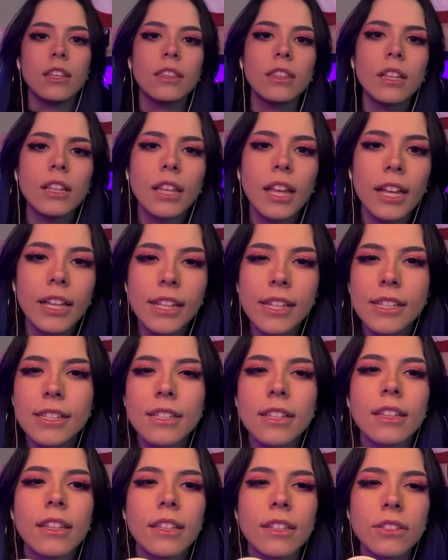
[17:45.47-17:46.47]
The lighting's
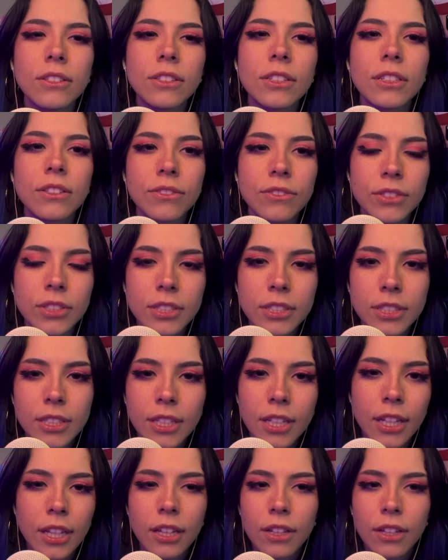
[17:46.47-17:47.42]
a little different today.